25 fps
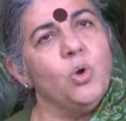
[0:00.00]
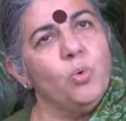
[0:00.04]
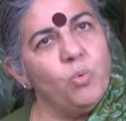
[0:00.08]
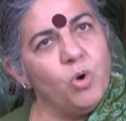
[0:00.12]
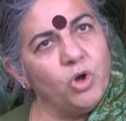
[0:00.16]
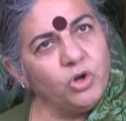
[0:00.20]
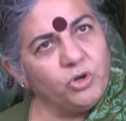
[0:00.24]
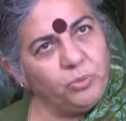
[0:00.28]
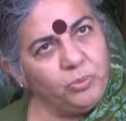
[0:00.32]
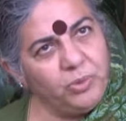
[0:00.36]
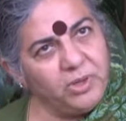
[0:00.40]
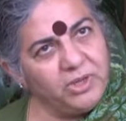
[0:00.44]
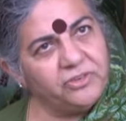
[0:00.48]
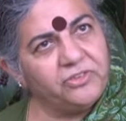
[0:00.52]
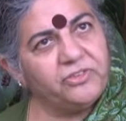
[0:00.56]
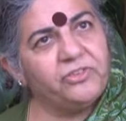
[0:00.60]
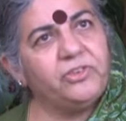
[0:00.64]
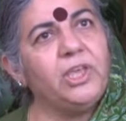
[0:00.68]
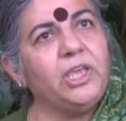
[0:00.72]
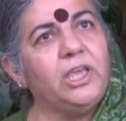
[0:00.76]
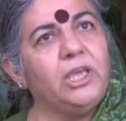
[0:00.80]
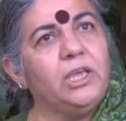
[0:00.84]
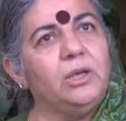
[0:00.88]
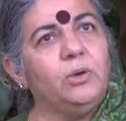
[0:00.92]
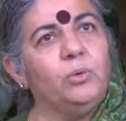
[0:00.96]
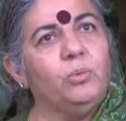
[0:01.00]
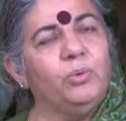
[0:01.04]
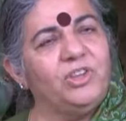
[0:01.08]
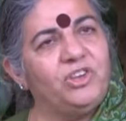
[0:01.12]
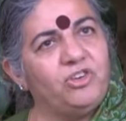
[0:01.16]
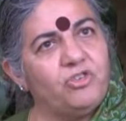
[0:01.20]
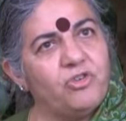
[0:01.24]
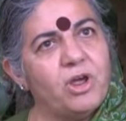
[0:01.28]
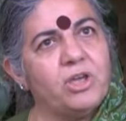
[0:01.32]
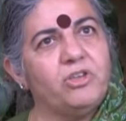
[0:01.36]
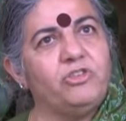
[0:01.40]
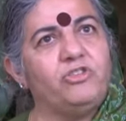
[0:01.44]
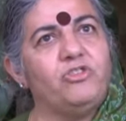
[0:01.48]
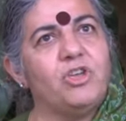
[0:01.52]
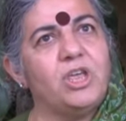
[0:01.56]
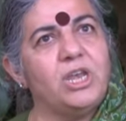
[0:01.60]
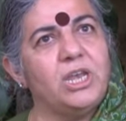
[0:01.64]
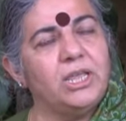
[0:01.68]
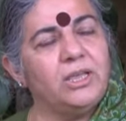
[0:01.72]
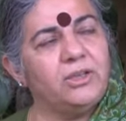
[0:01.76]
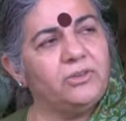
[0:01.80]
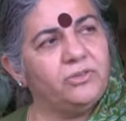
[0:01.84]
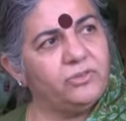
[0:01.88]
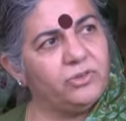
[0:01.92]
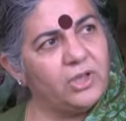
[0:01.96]
What we are seeing with
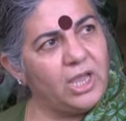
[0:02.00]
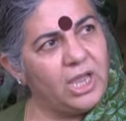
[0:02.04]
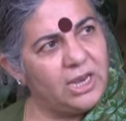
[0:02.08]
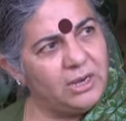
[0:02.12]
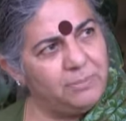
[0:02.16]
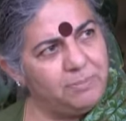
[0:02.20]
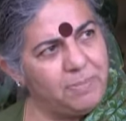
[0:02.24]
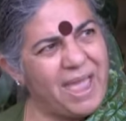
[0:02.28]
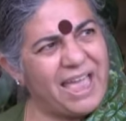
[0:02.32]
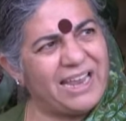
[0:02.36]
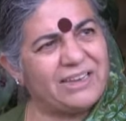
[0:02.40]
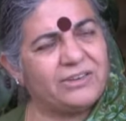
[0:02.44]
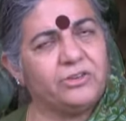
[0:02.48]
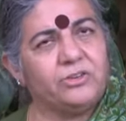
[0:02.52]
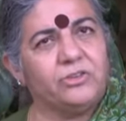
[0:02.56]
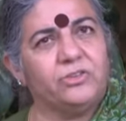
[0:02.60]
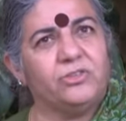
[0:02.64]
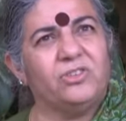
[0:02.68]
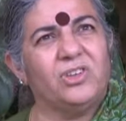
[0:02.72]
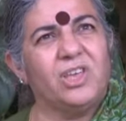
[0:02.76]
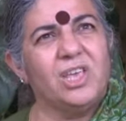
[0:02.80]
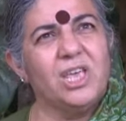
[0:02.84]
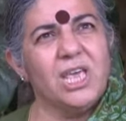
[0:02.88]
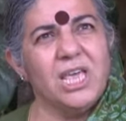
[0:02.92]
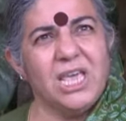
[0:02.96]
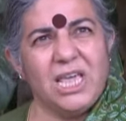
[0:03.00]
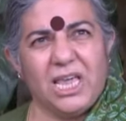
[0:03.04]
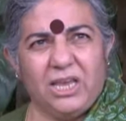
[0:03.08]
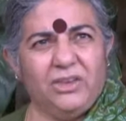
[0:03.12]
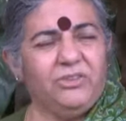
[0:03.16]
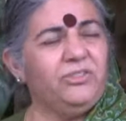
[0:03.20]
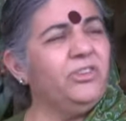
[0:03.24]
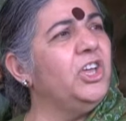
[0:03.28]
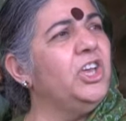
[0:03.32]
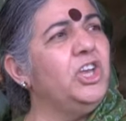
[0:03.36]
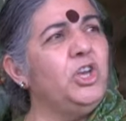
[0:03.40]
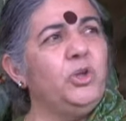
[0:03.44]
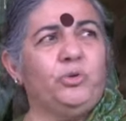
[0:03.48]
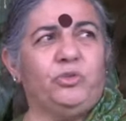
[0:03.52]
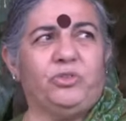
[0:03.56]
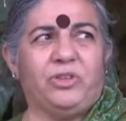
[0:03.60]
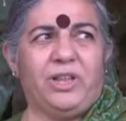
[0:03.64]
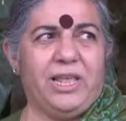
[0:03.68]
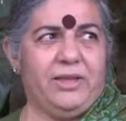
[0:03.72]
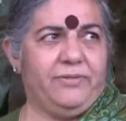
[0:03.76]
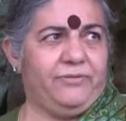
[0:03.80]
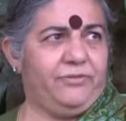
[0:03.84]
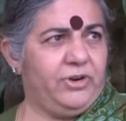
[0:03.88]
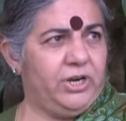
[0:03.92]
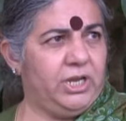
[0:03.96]
transgenics and patents is a new
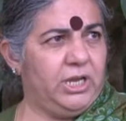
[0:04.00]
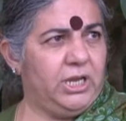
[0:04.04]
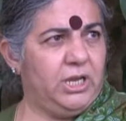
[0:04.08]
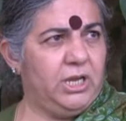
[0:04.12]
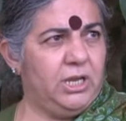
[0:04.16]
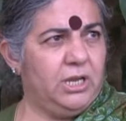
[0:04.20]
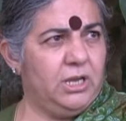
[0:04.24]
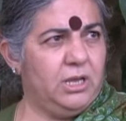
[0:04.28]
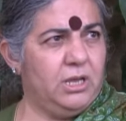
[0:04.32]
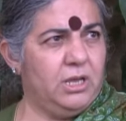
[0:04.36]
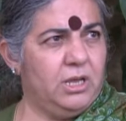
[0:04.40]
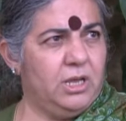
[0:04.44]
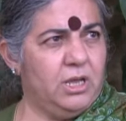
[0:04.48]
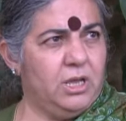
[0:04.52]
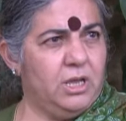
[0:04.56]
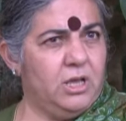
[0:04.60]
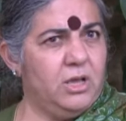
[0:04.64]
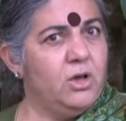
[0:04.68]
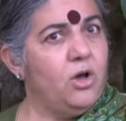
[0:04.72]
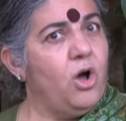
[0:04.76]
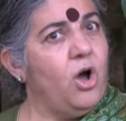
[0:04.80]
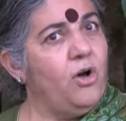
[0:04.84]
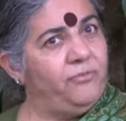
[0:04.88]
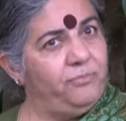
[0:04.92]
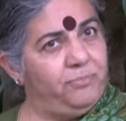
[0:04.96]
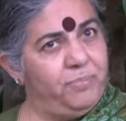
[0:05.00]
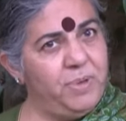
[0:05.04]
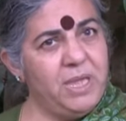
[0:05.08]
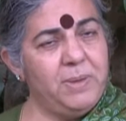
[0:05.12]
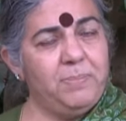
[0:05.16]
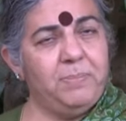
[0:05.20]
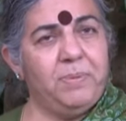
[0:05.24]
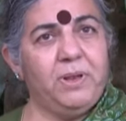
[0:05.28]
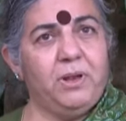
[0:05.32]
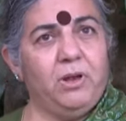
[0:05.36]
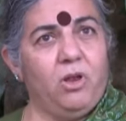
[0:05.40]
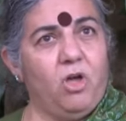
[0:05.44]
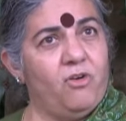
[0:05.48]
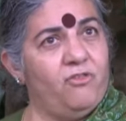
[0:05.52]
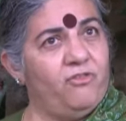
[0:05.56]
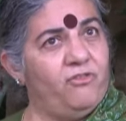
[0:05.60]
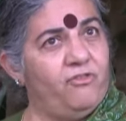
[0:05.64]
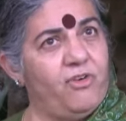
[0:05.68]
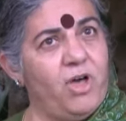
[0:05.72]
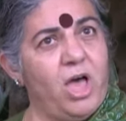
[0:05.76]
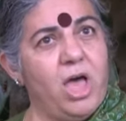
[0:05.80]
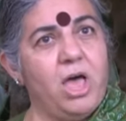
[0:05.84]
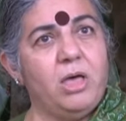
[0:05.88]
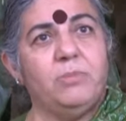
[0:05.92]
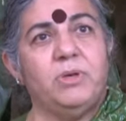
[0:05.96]
slavery of people, of
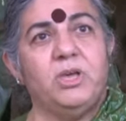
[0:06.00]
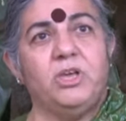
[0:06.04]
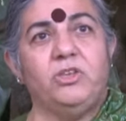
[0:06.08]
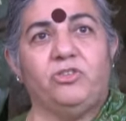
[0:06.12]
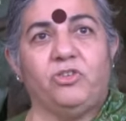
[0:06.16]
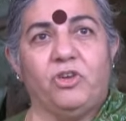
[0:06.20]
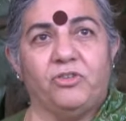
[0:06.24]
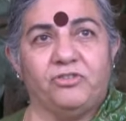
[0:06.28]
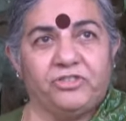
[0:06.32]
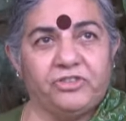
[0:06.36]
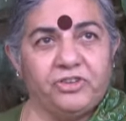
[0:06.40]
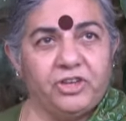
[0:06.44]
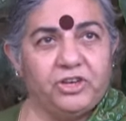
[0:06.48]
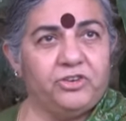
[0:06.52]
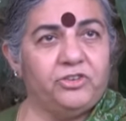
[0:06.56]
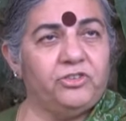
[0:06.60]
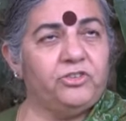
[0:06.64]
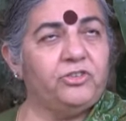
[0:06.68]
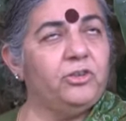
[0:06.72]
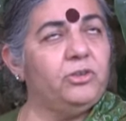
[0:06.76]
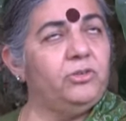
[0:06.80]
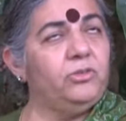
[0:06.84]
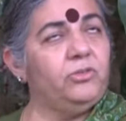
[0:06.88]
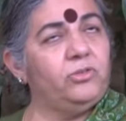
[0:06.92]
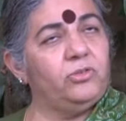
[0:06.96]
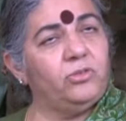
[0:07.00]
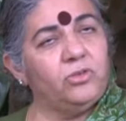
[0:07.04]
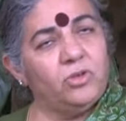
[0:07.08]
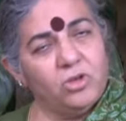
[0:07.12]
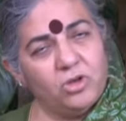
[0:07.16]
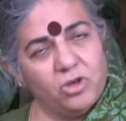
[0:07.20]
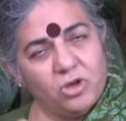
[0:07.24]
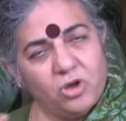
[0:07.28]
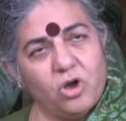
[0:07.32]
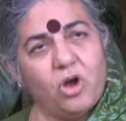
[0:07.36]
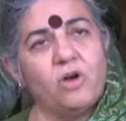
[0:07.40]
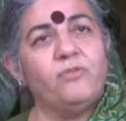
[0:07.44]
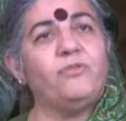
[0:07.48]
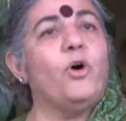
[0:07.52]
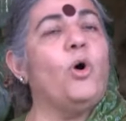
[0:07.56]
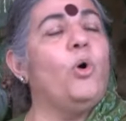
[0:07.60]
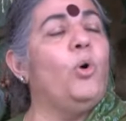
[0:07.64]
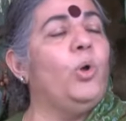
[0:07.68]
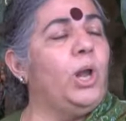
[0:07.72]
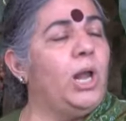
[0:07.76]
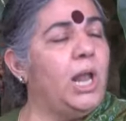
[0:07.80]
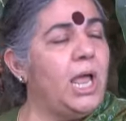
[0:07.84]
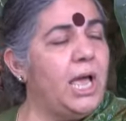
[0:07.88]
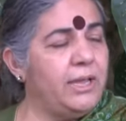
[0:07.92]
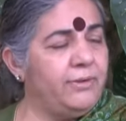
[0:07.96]
farmers, of citizens, of
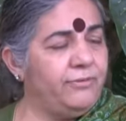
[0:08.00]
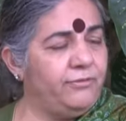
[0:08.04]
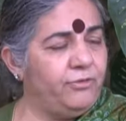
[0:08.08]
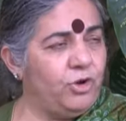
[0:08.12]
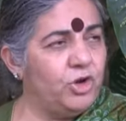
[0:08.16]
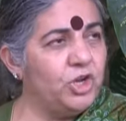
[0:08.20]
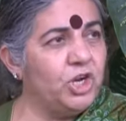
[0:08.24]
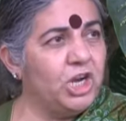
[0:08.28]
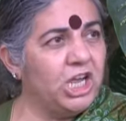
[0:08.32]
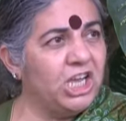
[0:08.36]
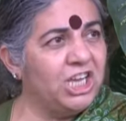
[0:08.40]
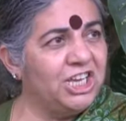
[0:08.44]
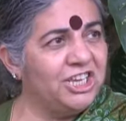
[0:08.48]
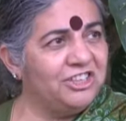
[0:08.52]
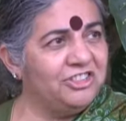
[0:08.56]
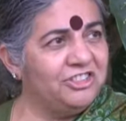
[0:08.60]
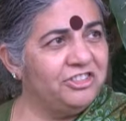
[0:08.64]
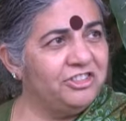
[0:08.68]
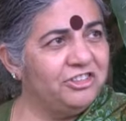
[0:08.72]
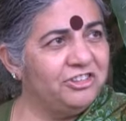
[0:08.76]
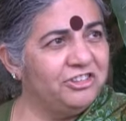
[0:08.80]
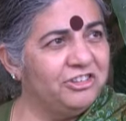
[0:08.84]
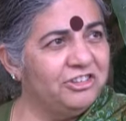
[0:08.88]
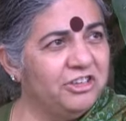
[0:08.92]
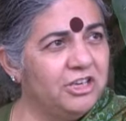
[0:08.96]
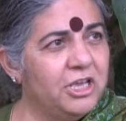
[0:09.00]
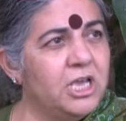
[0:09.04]
all life on earth.